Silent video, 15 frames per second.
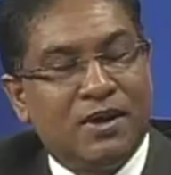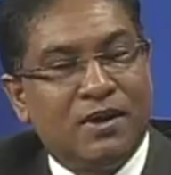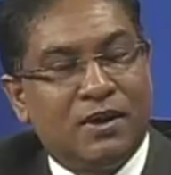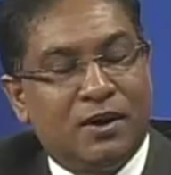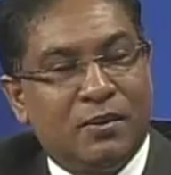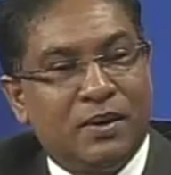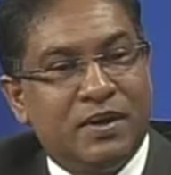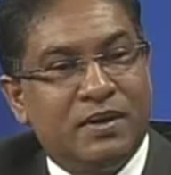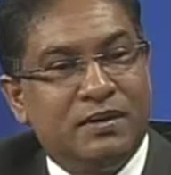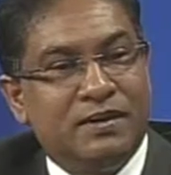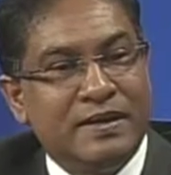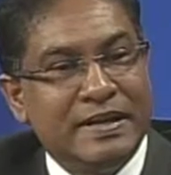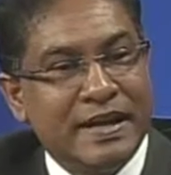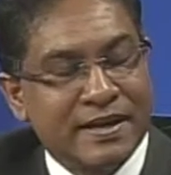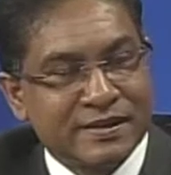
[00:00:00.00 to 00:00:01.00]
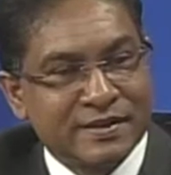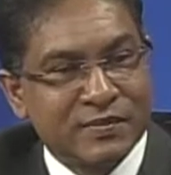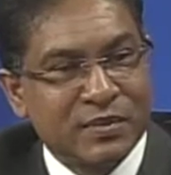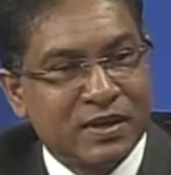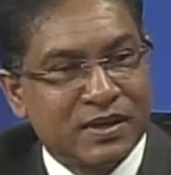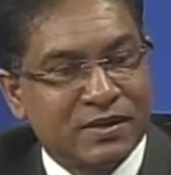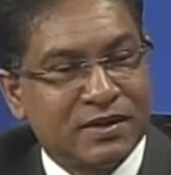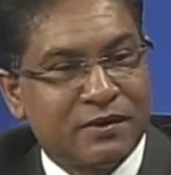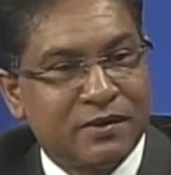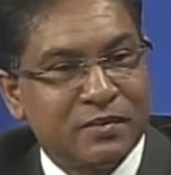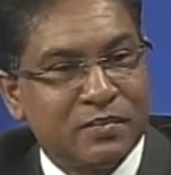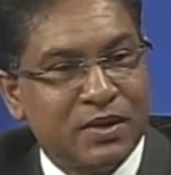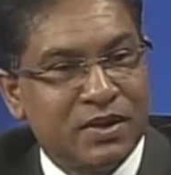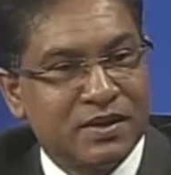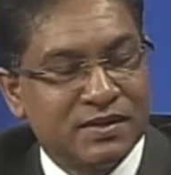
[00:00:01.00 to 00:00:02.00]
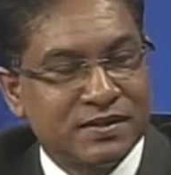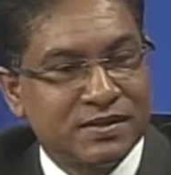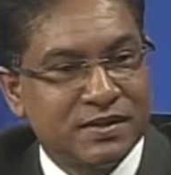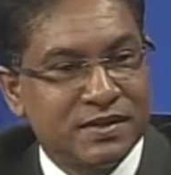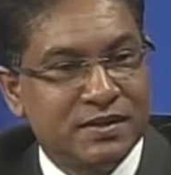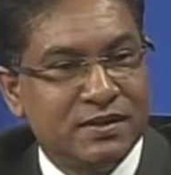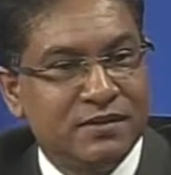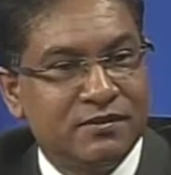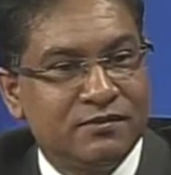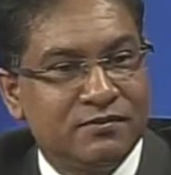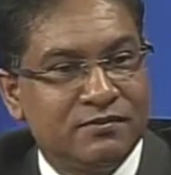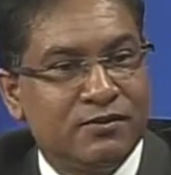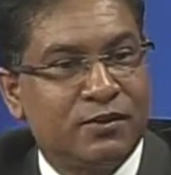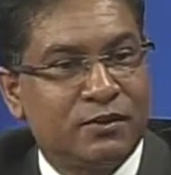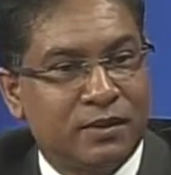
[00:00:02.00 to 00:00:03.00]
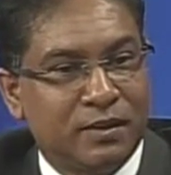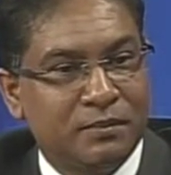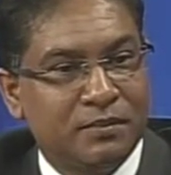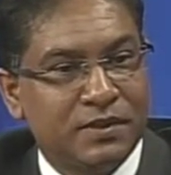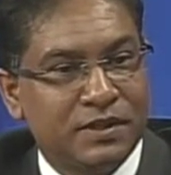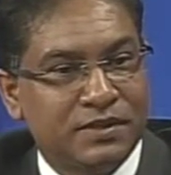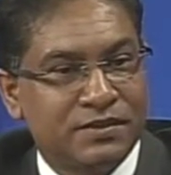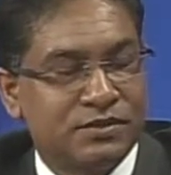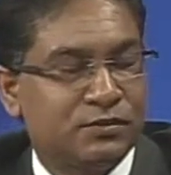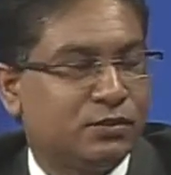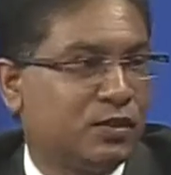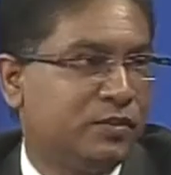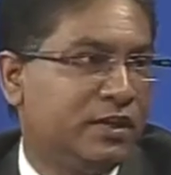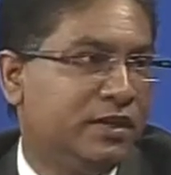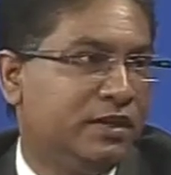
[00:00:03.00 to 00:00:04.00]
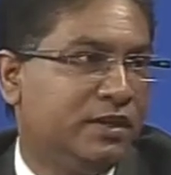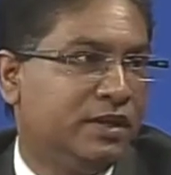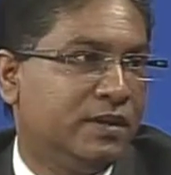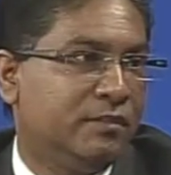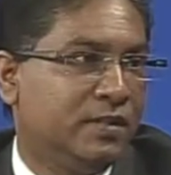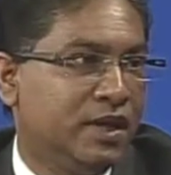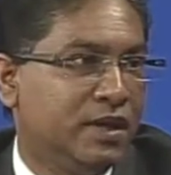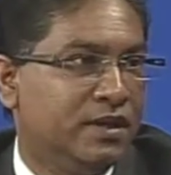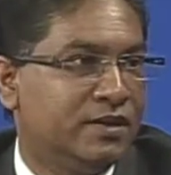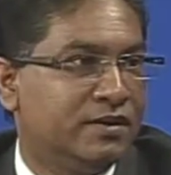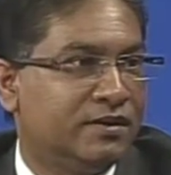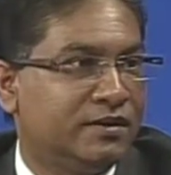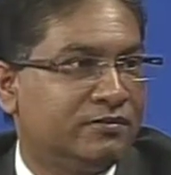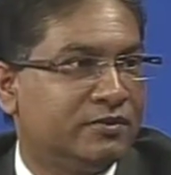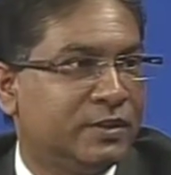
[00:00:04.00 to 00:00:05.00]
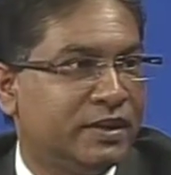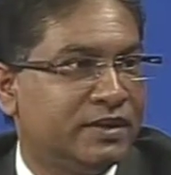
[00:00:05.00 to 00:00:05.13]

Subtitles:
next monetary policy forum would be in May of 2015.